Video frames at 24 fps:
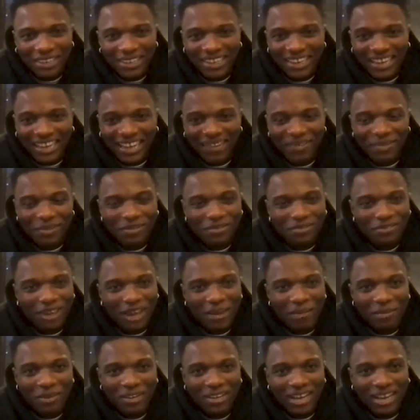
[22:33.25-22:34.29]
like with
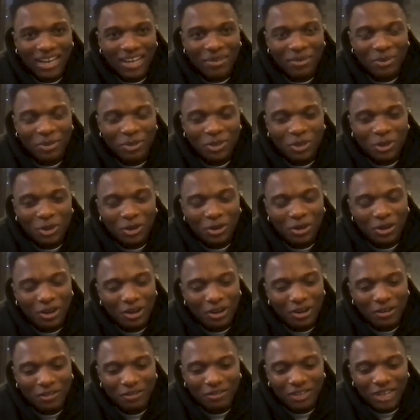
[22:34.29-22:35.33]
family, and it was all
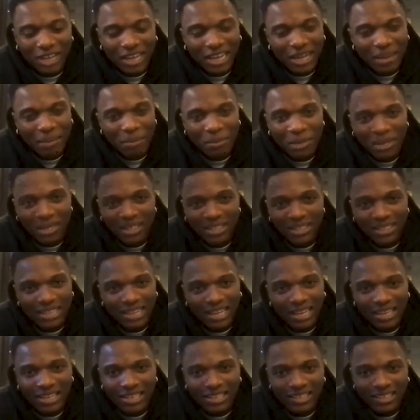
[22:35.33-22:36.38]
love, like amazing
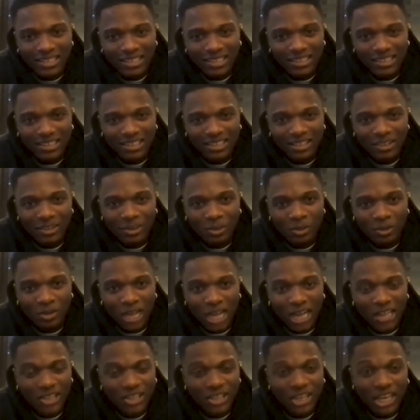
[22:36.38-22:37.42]
energy, you know.
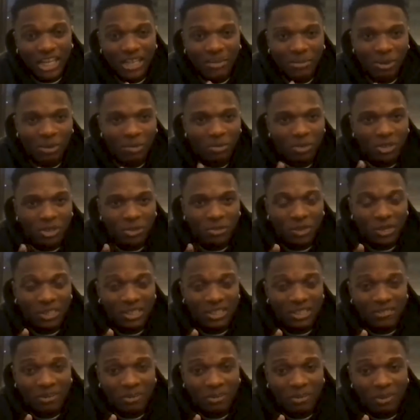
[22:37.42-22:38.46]
That changed my
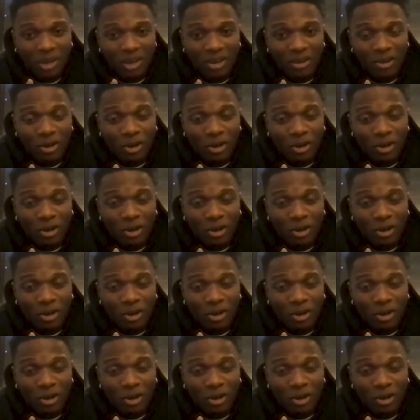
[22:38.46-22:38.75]
perspective about a